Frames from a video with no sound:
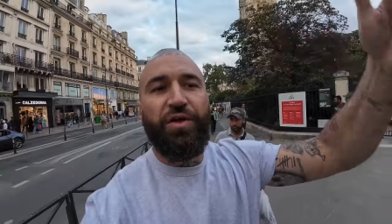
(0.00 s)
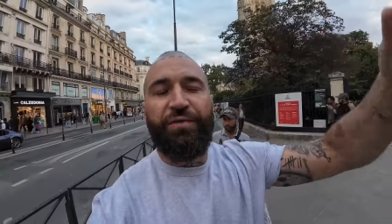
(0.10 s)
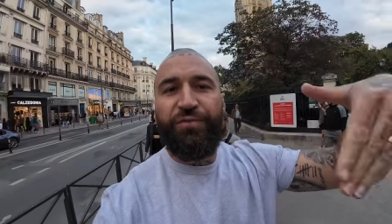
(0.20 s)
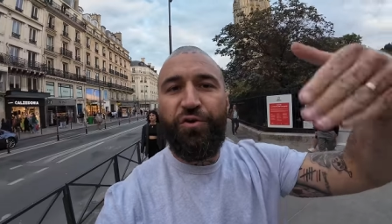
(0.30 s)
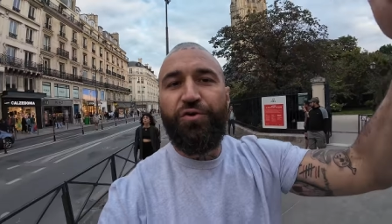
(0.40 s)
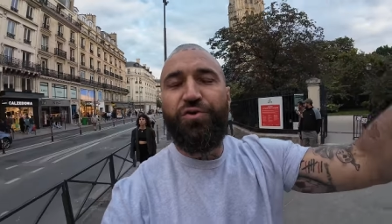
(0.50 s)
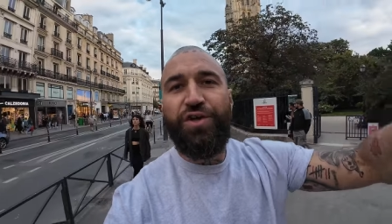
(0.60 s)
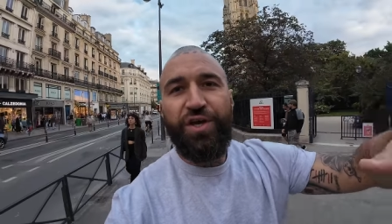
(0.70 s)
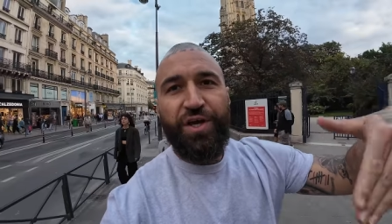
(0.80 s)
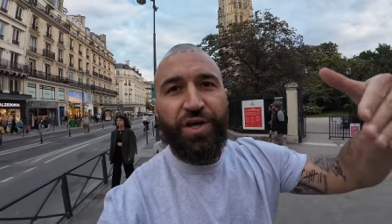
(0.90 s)
the food
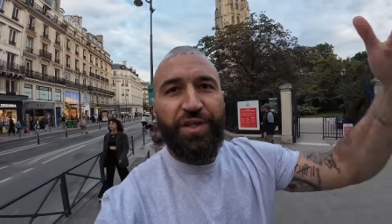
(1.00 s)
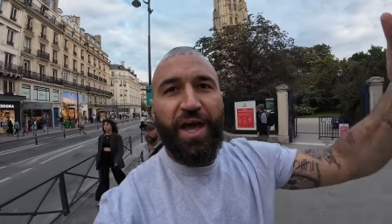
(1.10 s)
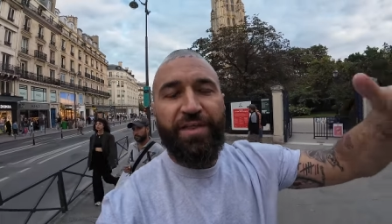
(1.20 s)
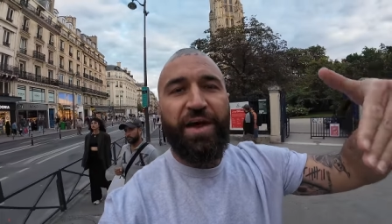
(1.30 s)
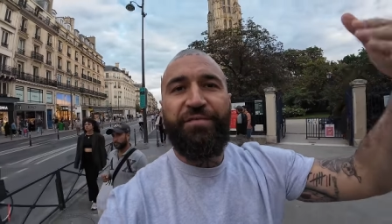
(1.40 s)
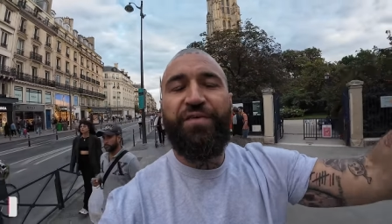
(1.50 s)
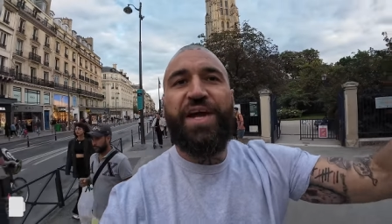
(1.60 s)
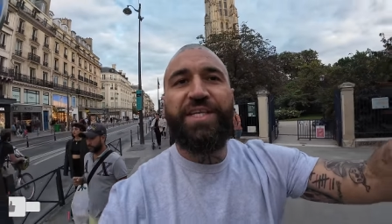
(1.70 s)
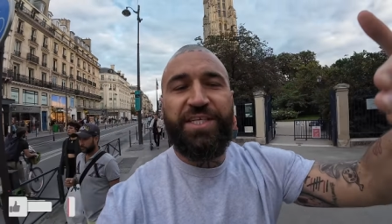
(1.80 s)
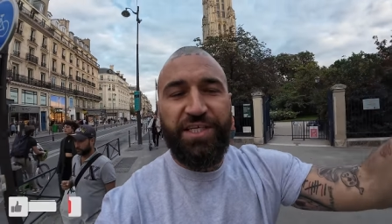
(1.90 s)
that, that
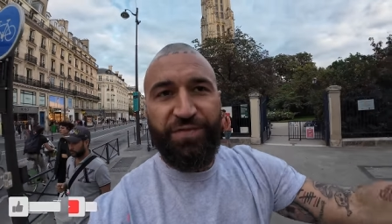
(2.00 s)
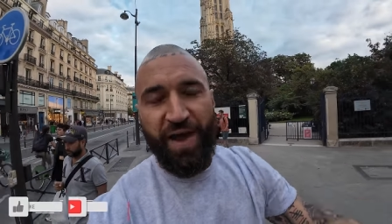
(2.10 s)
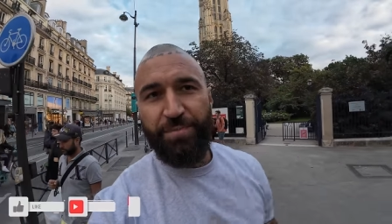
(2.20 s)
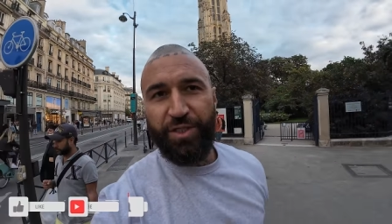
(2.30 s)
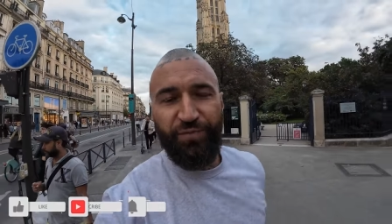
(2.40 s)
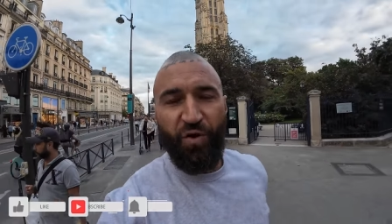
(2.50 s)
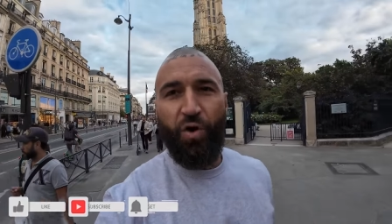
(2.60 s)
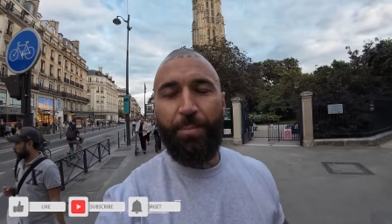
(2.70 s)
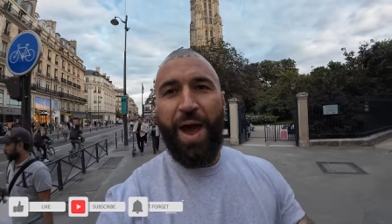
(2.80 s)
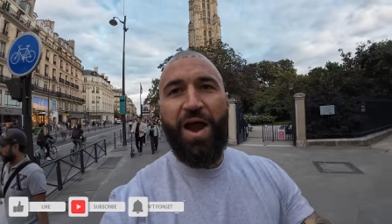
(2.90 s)
France is famous
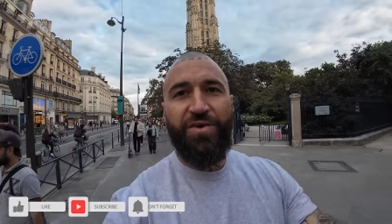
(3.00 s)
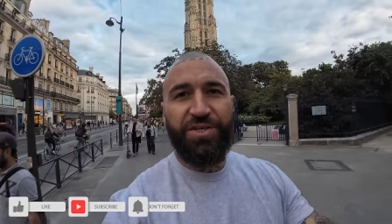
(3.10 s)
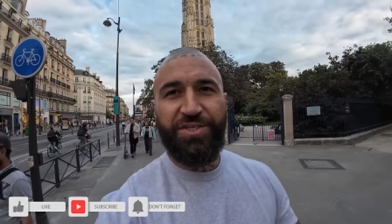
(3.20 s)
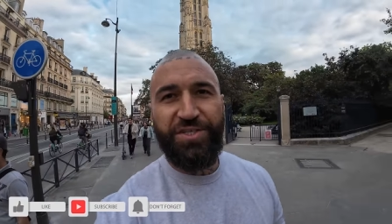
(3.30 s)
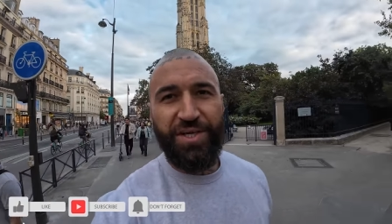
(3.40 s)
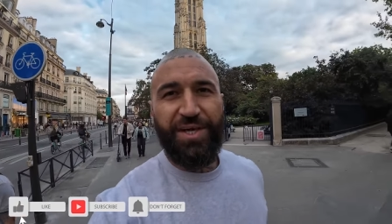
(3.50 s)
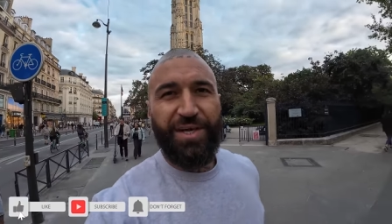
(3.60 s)
for in Paris.